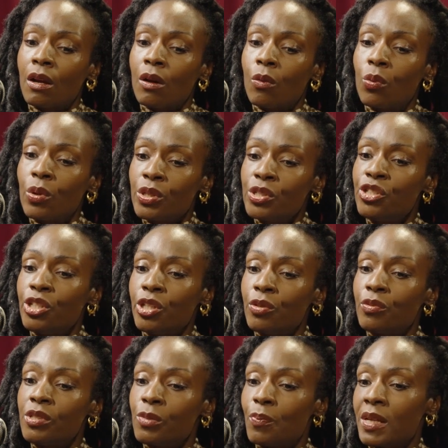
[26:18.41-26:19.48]
would
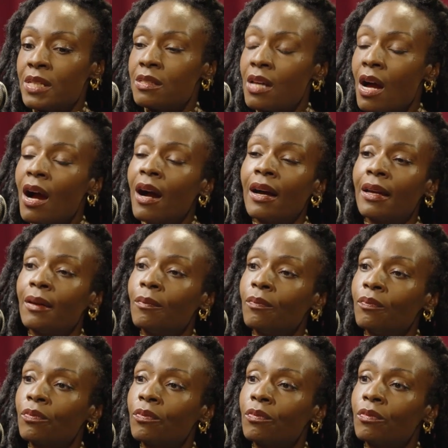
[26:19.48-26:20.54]
you spend
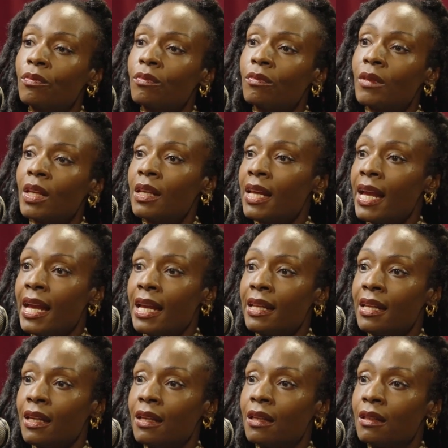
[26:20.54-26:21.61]
time in
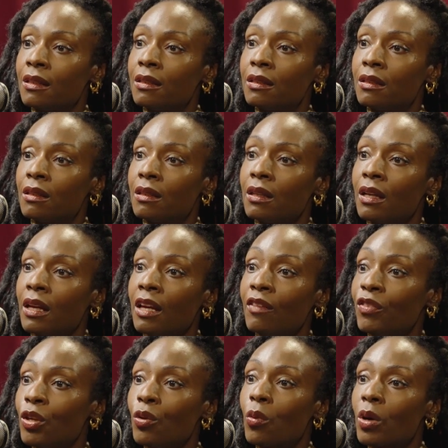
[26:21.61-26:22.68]
Haiti
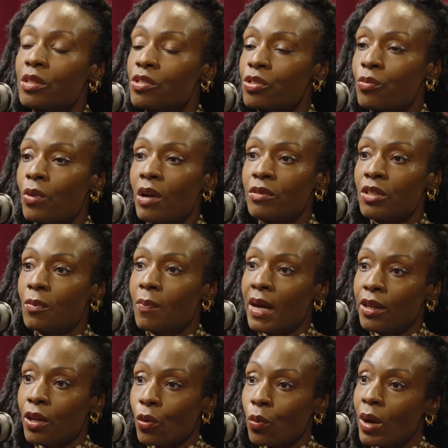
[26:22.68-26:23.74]
if you weren't surrounded by
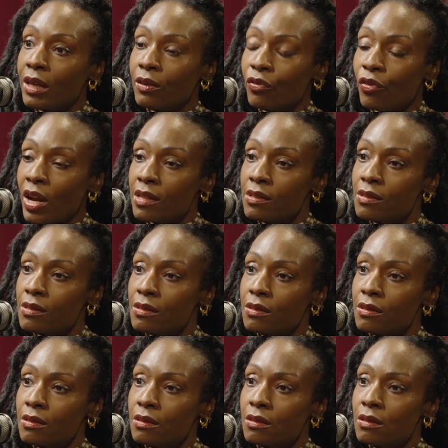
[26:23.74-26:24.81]
your white friends?
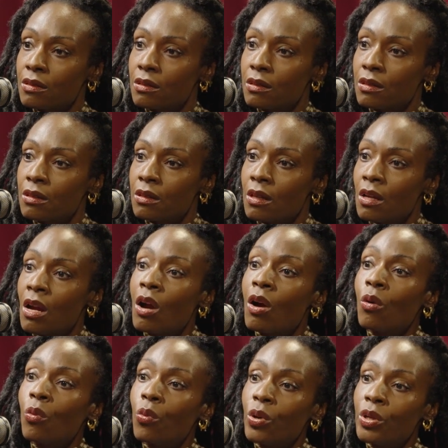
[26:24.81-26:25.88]

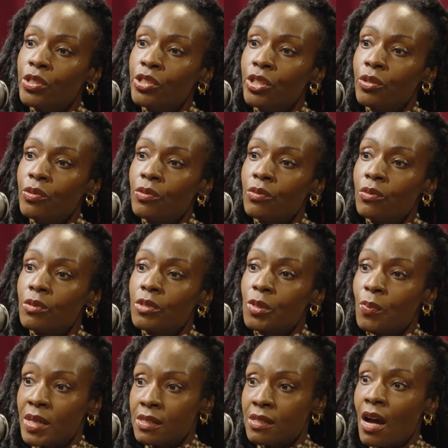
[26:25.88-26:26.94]
Would you
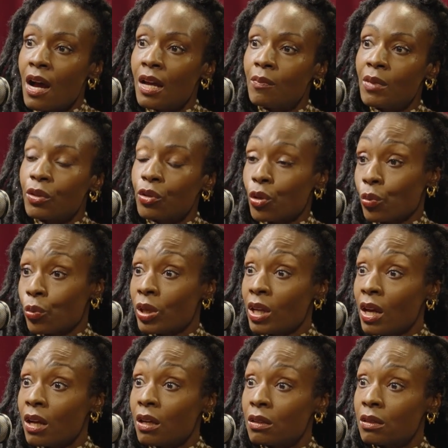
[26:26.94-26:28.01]
spend time in
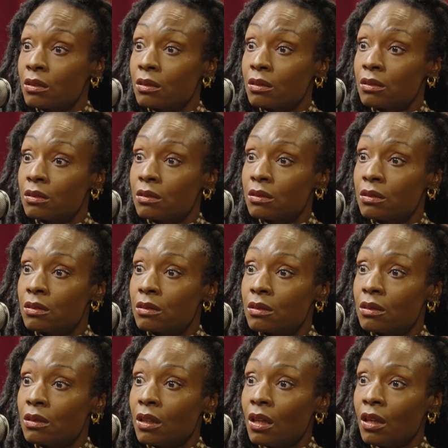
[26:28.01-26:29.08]
Korea
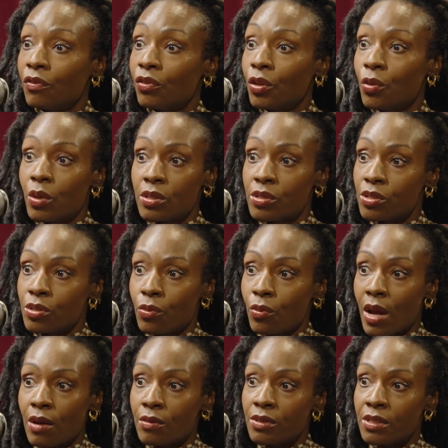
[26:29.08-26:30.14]
if you weren't
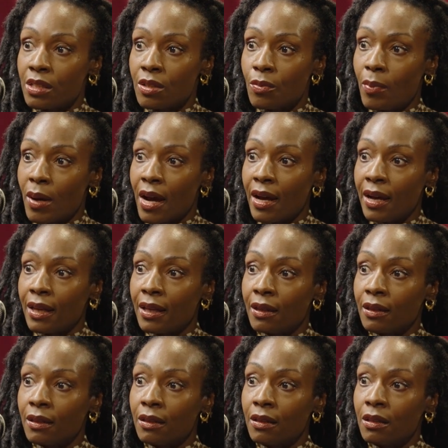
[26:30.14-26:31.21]
surrounded by
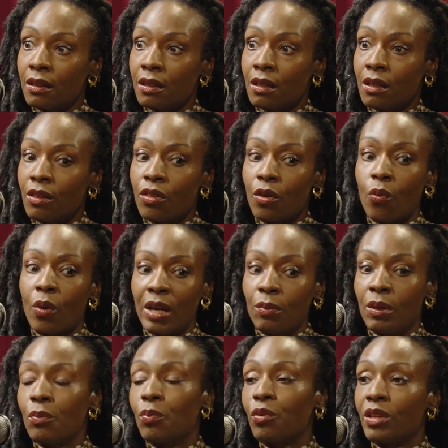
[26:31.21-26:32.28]
the white
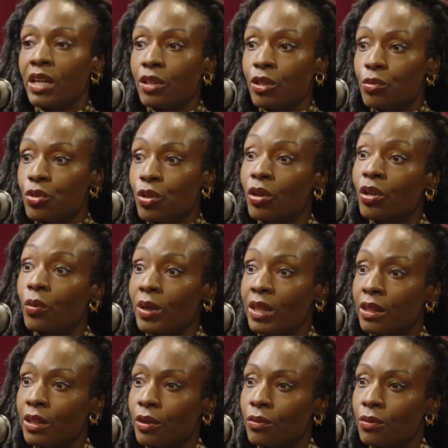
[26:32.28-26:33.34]
people that you took
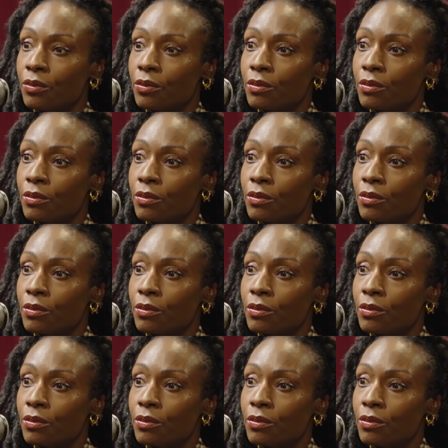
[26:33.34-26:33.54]
with you?